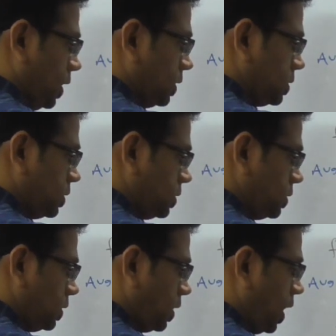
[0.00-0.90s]
Yes.
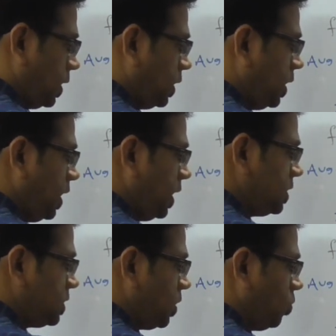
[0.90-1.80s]
At t
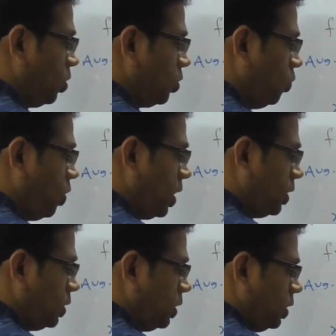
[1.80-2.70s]
is equal to 1,
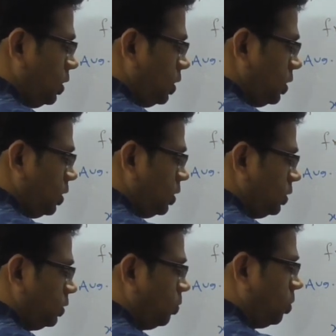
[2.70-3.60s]

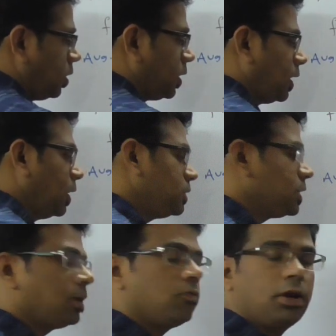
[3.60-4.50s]
the particle is
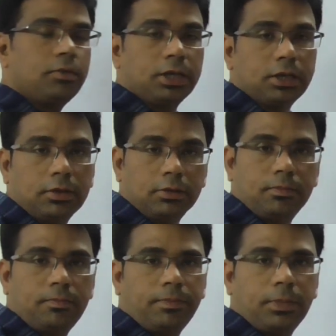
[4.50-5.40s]
at 1 meter.
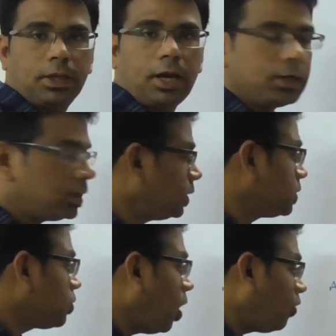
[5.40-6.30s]

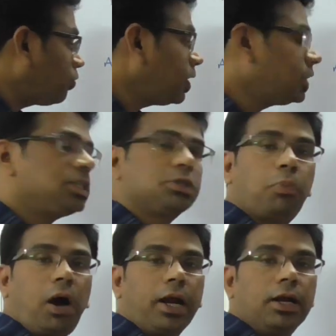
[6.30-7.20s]
Right? So after this
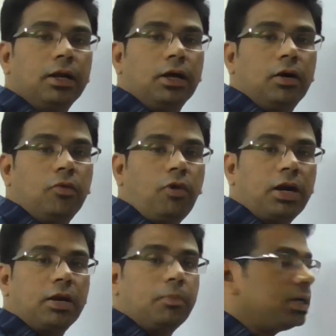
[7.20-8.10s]
point,
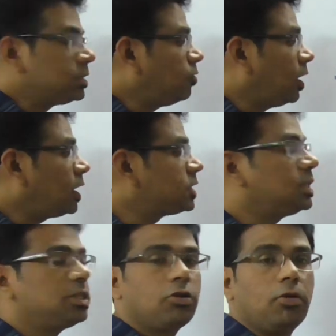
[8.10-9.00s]
what it means?
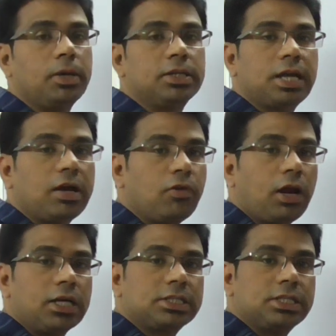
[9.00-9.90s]
Velocity 0 means at
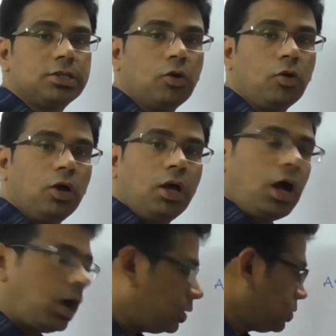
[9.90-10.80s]
velocity 0.
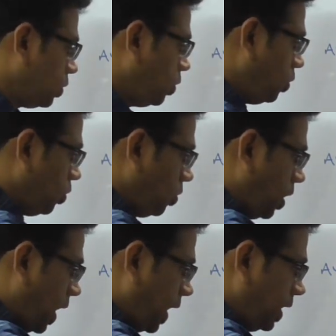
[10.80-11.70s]
So
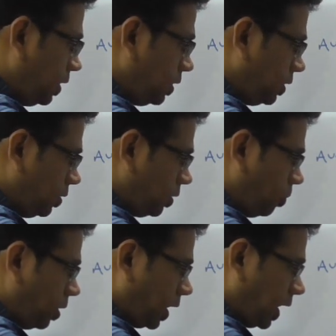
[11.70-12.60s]
again, the
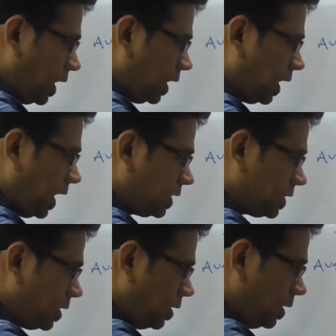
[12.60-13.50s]
particle
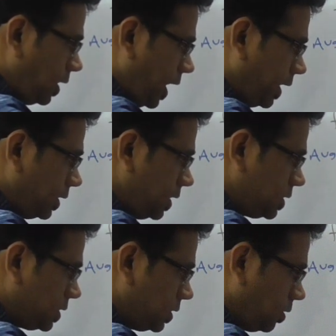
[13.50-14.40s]
takes turn like
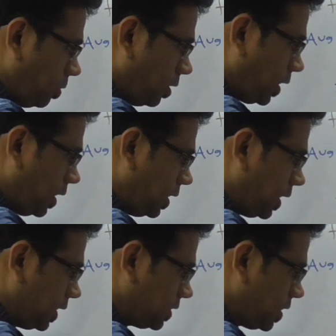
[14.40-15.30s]
this. The particle
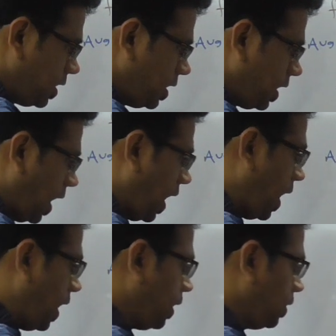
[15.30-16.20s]
takes turn
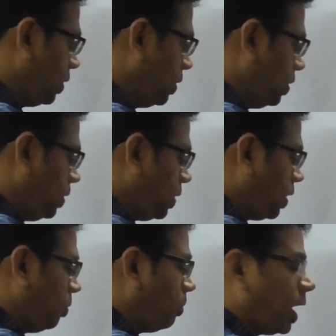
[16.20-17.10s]
and
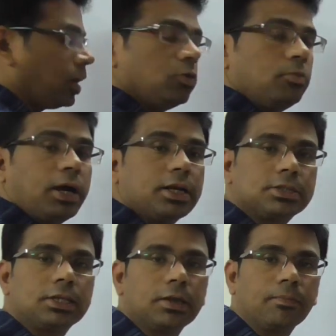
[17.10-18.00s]
come back to minus
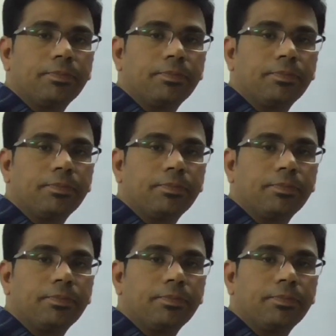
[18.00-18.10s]
3.